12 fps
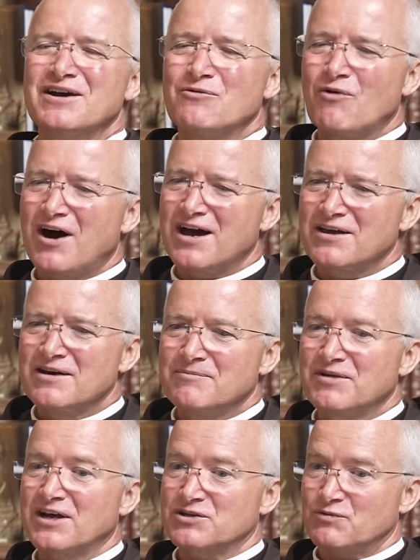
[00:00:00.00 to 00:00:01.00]
Why?
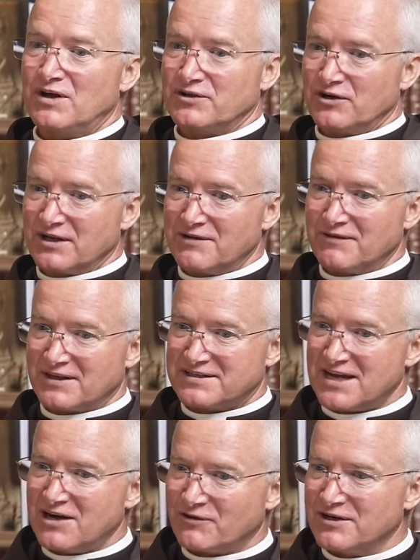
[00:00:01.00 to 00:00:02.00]
Because, well, you're leaving the
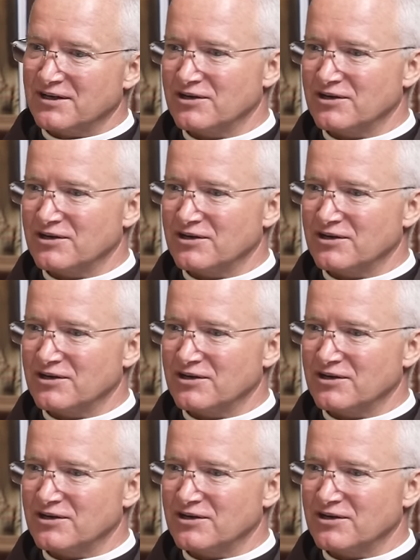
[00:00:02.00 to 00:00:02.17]
sacred,